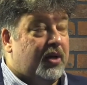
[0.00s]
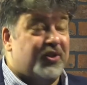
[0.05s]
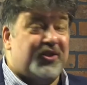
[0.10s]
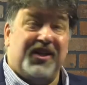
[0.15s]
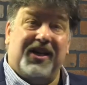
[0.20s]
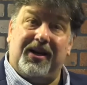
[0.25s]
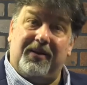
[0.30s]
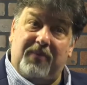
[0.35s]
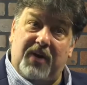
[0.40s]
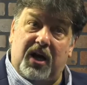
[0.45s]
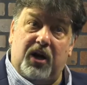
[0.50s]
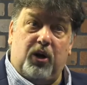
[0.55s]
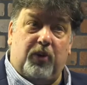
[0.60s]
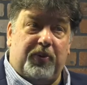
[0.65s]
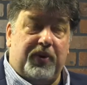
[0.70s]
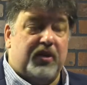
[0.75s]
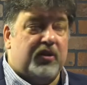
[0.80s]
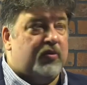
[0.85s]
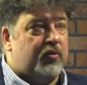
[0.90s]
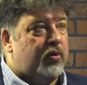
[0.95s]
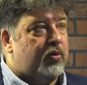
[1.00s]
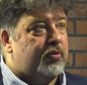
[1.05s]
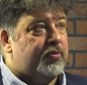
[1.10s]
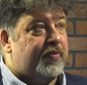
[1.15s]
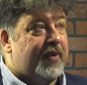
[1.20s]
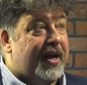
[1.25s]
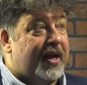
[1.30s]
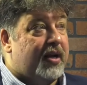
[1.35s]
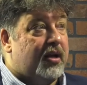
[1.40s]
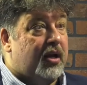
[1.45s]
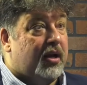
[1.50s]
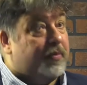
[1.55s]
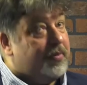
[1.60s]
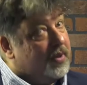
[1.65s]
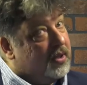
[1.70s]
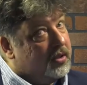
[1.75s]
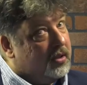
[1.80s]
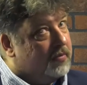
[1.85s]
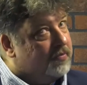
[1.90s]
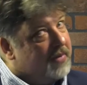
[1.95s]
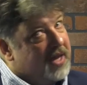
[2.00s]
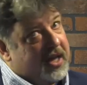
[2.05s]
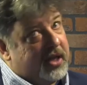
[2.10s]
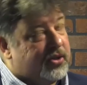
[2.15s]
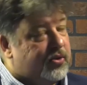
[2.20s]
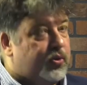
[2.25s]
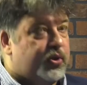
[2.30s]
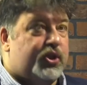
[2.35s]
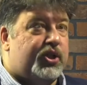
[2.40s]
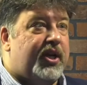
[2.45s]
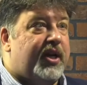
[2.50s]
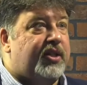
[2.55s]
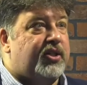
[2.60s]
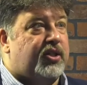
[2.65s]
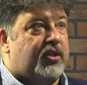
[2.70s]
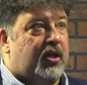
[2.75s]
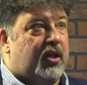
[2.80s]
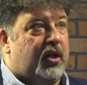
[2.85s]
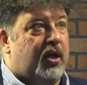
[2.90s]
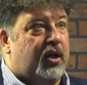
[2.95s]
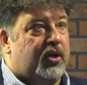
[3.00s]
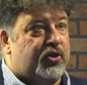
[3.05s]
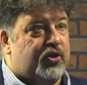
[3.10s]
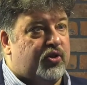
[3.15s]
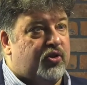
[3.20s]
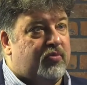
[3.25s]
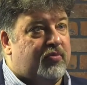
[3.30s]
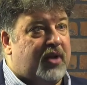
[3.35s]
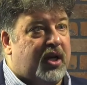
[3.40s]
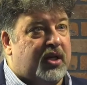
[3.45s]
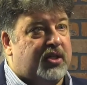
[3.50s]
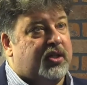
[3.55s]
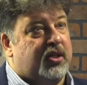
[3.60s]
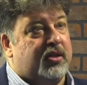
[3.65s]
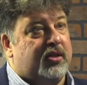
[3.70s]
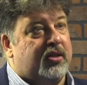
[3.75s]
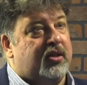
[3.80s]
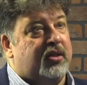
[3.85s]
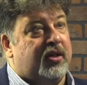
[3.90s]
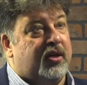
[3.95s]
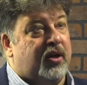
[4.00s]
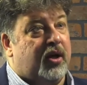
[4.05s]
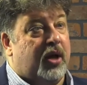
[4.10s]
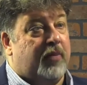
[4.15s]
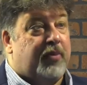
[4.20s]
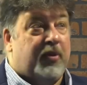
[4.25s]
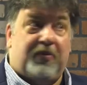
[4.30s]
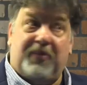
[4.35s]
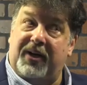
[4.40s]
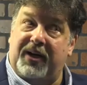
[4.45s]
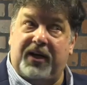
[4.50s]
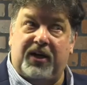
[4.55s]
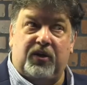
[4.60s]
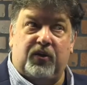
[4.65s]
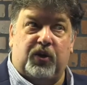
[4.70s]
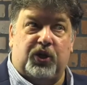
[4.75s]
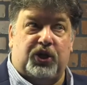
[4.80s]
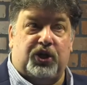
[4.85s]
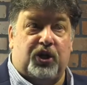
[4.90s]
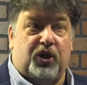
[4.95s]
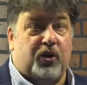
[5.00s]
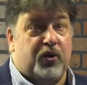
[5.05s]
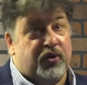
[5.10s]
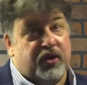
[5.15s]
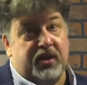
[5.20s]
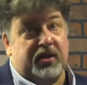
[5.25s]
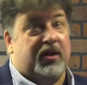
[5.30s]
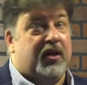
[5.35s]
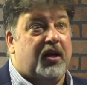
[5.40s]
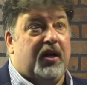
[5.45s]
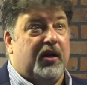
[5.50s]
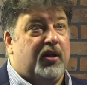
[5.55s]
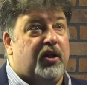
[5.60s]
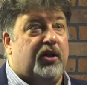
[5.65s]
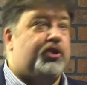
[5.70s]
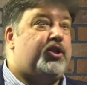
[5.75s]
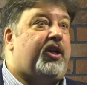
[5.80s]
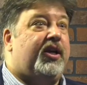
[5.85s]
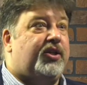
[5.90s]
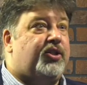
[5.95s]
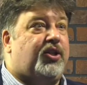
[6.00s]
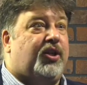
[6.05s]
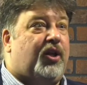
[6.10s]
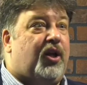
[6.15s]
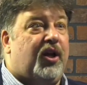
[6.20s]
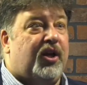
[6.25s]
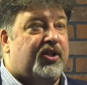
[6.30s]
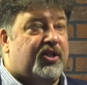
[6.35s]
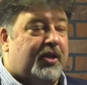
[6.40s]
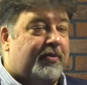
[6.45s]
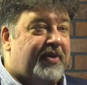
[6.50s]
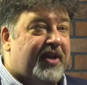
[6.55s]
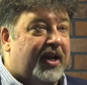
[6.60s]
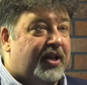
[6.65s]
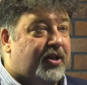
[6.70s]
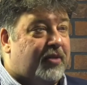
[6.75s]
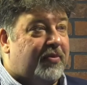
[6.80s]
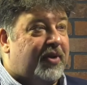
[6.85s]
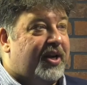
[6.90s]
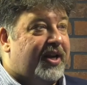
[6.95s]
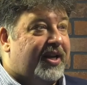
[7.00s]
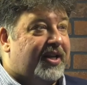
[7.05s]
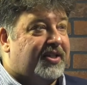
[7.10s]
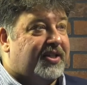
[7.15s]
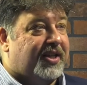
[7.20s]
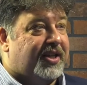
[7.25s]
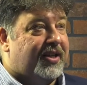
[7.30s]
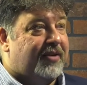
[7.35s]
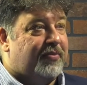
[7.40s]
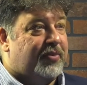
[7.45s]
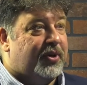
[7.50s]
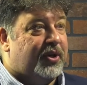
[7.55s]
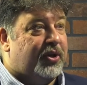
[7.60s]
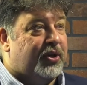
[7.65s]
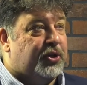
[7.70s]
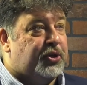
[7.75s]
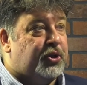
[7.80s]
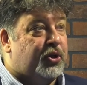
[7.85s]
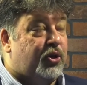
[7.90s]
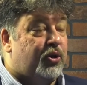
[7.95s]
I was thinking about opening the rooms back up, but Mass was changing the laws so much. I said, I'll put money into a show, then they'll change the laws. I'll be out the money because I can't put on the show.